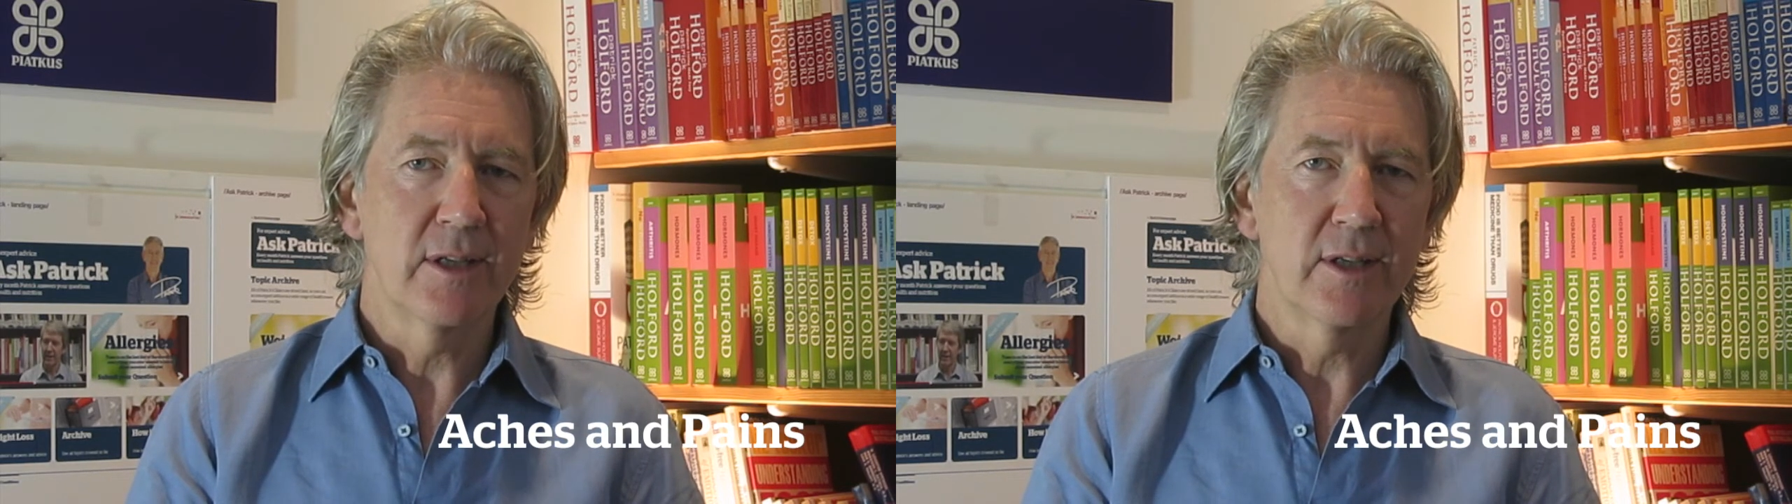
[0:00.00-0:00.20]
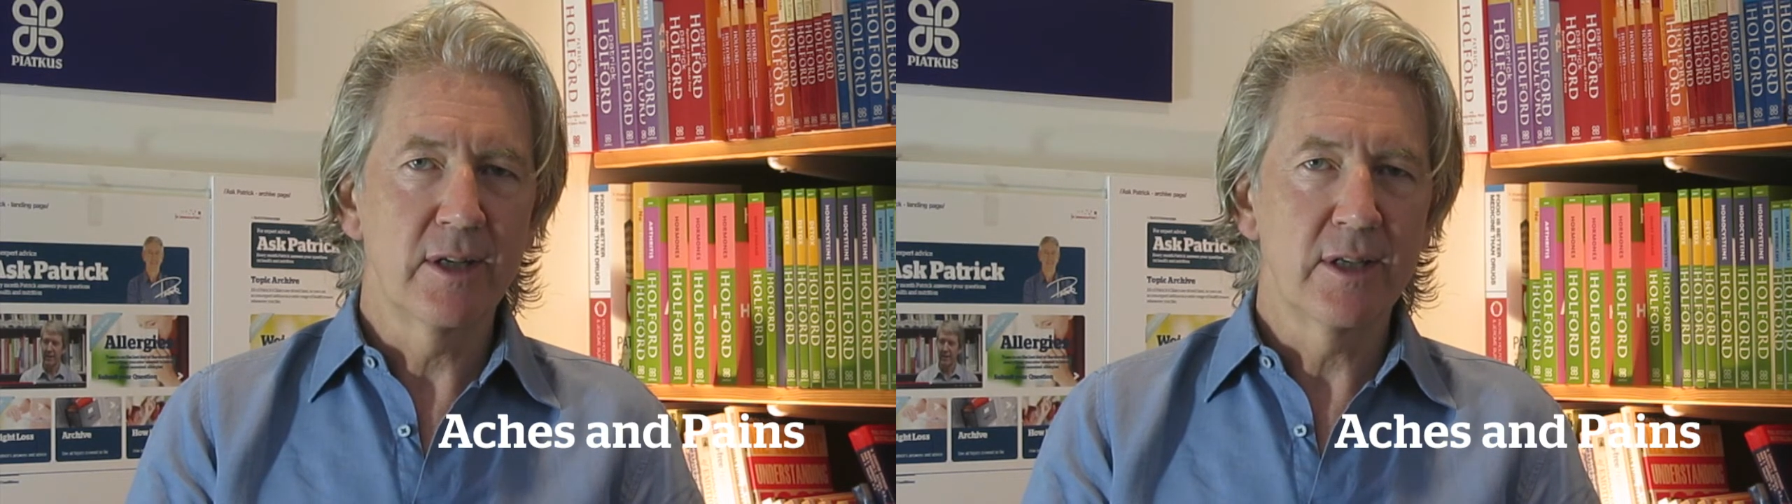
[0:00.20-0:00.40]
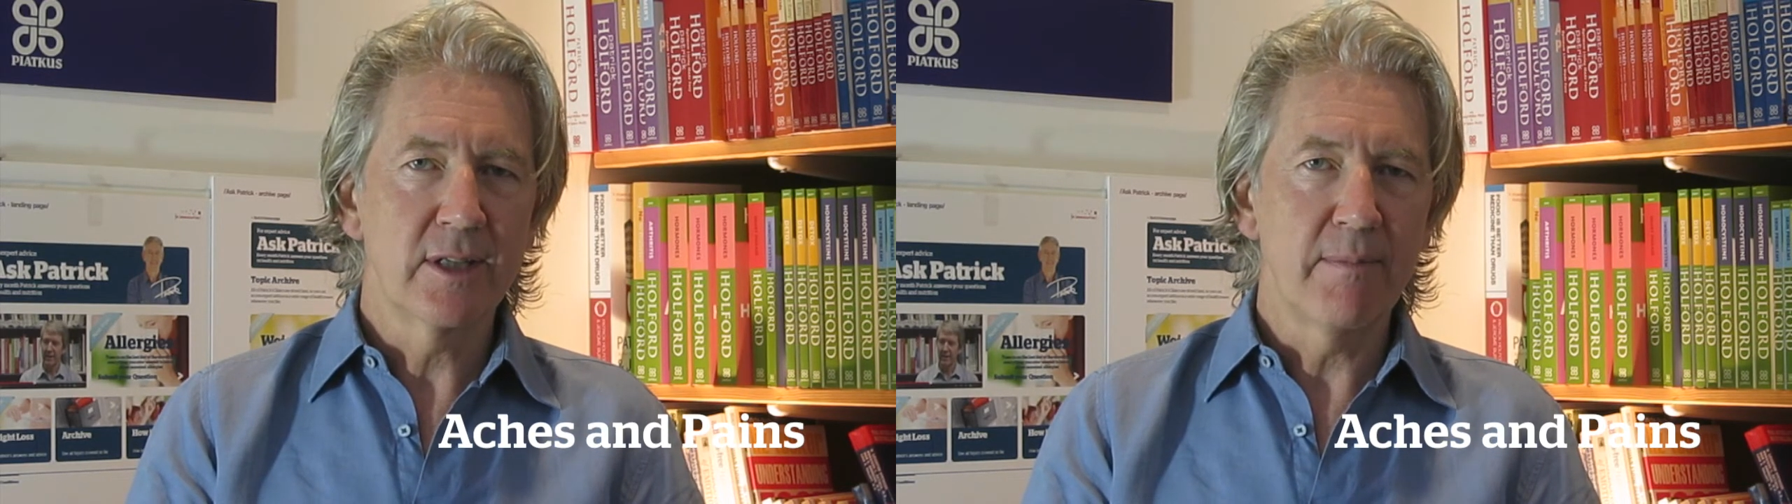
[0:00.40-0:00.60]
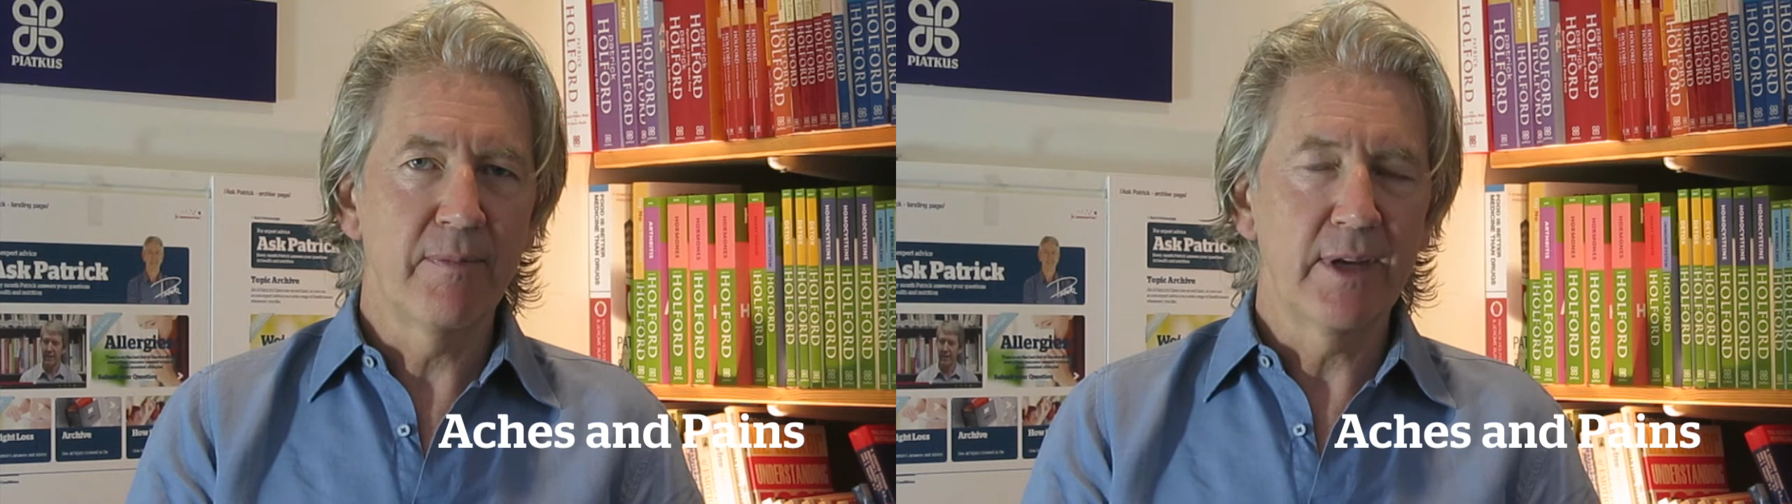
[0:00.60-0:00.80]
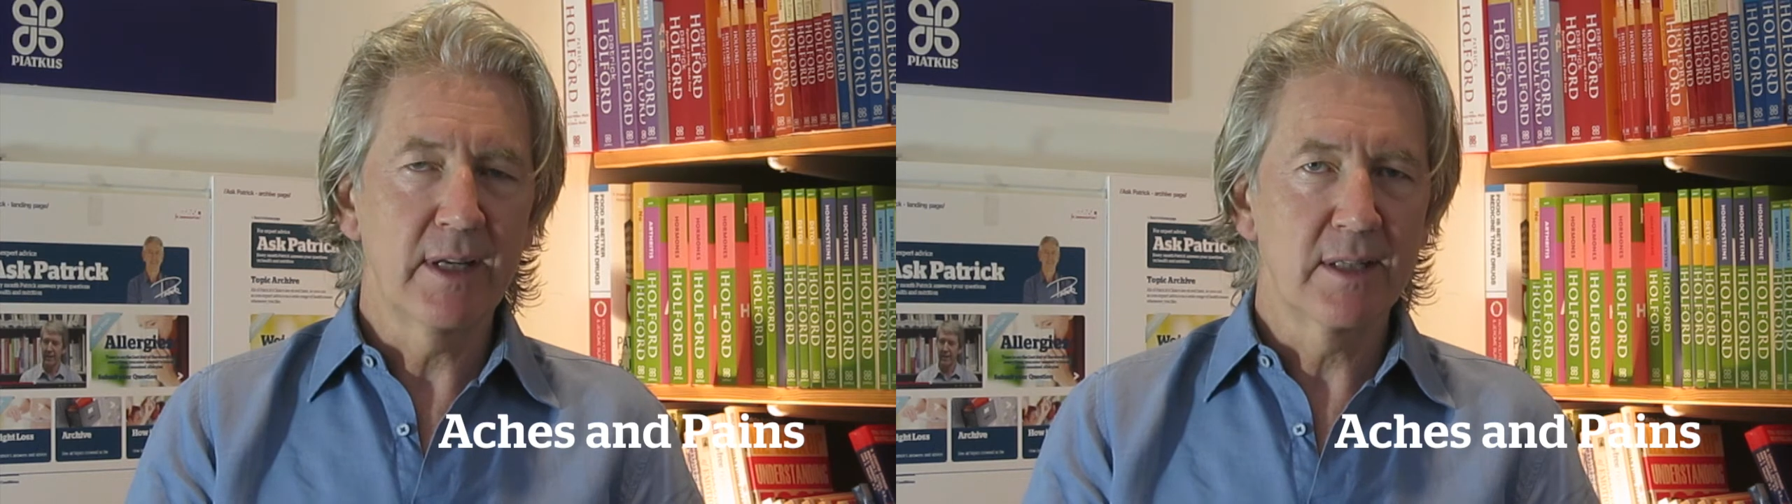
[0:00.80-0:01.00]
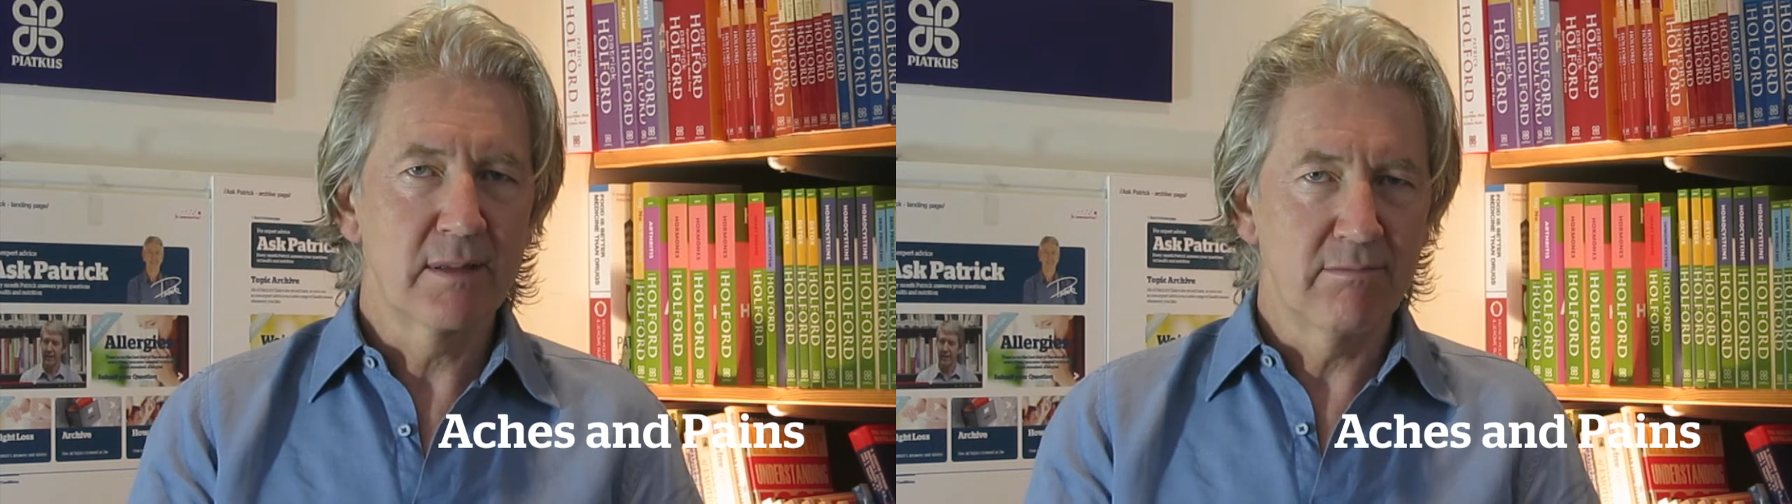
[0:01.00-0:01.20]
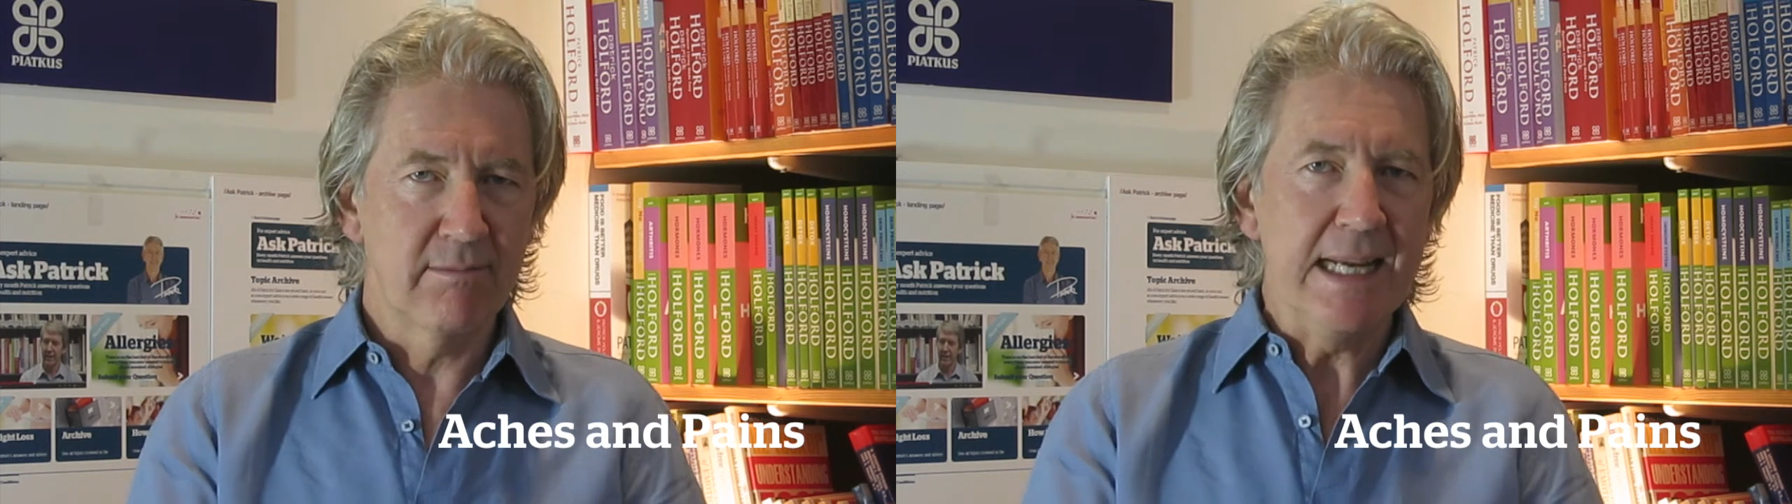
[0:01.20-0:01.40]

that something's